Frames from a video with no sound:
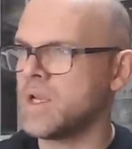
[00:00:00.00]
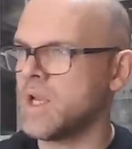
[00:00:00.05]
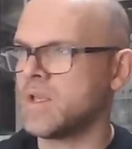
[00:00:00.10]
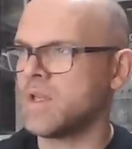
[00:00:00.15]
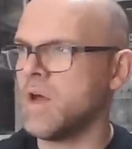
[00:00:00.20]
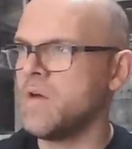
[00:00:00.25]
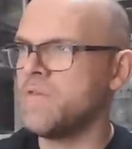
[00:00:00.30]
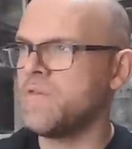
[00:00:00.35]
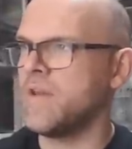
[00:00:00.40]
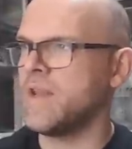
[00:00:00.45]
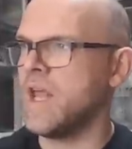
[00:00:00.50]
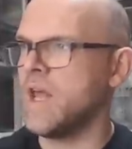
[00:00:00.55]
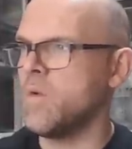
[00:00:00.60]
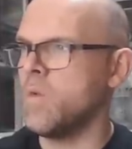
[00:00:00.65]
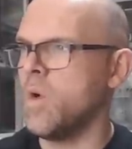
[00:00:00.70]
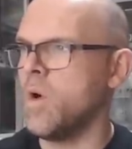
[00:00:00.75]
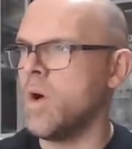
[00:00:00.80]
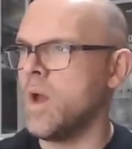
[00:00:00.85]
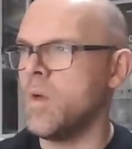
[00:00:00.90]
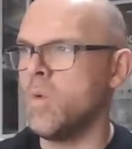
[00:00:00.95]
don't think it
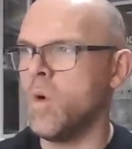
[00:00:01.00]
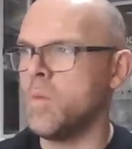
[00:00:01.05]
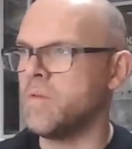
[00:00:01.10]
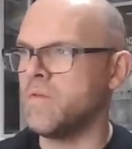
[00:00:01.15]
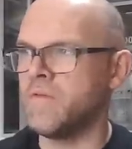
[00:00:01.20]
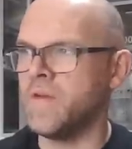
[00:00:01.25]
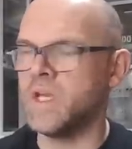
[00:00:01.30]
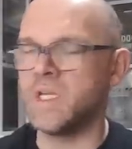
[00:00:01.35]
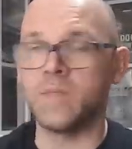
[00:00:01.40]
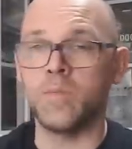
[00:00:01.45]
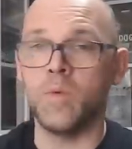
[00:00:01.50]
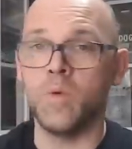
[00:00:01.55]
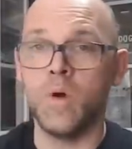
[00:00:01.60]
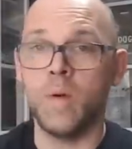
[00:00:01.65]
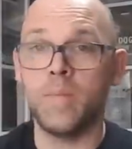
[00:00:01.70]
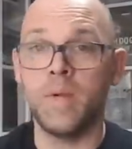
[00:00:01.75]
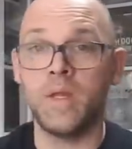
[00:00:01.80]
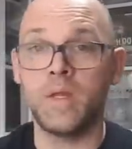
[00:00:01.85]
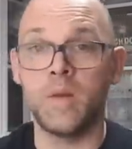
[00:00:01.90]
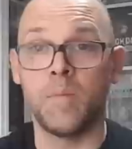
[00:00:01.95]
will be feasible.
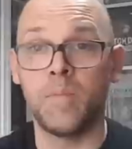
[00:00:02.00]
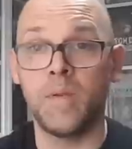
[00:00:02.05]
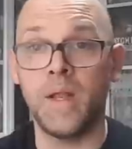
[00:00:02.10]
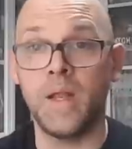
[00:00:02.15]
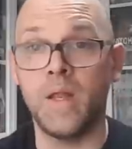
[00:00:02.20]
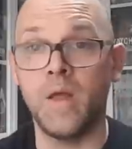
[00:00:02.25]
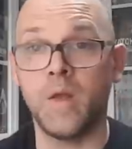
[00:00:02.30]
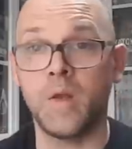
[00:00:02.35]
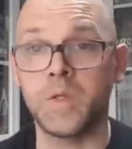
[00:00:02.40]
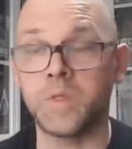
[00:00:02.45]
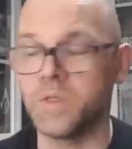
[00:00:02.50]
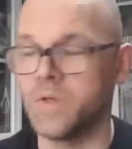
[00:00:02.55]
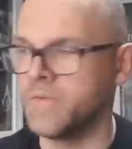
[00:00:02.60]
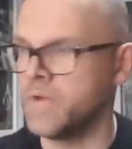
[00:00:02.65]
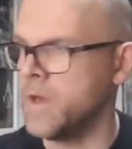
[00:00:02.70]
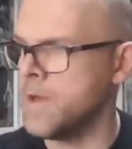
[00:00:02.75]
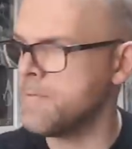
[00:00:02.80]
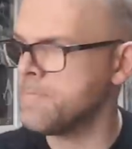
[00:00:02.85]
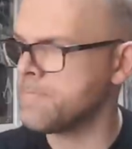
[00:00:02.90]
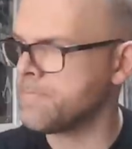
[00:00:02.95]
I'll be completely honest with
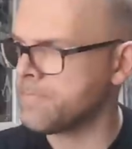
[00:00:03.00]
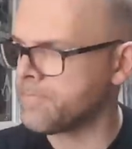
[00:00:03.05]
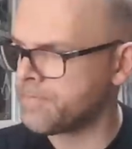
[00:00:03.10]
you.